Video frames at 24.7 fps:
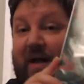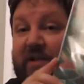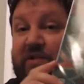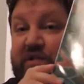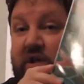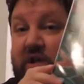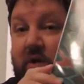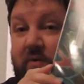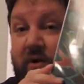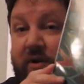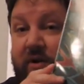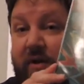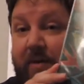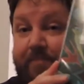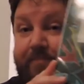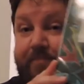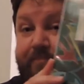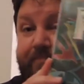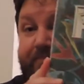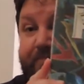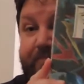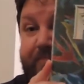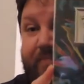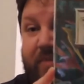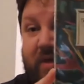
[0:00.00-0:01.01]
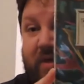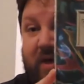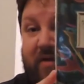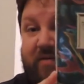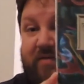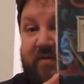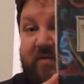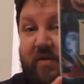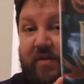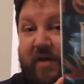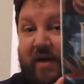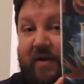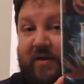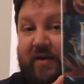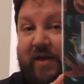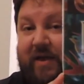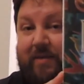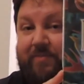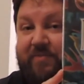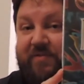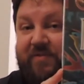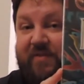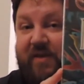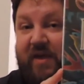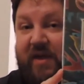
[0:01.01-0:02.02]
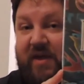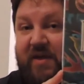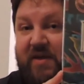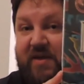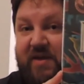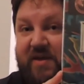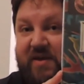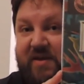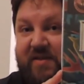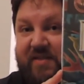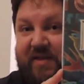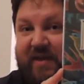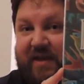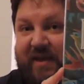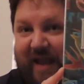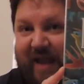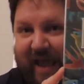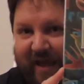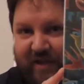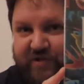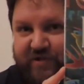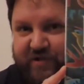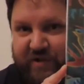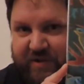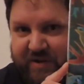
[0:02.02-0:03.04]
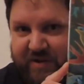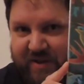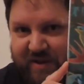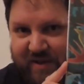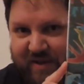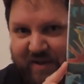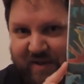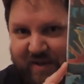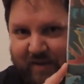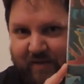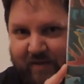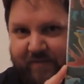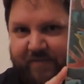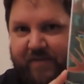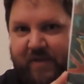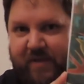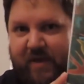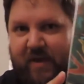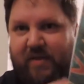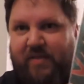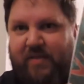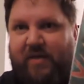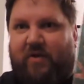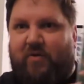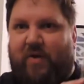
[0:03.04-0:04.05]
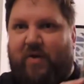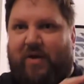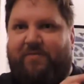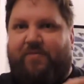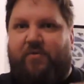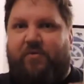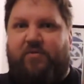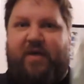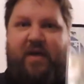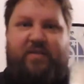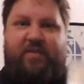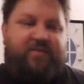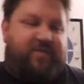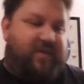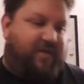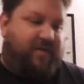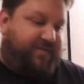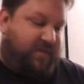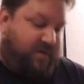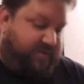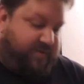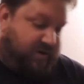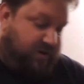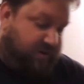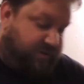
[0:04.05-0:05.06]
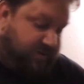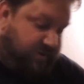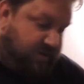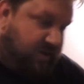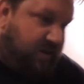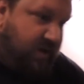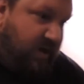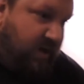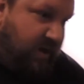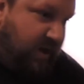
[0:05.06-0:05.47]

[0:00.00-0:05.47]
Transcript: banjo on it, so that keeps the connection of the Grateful Dead stuff going on.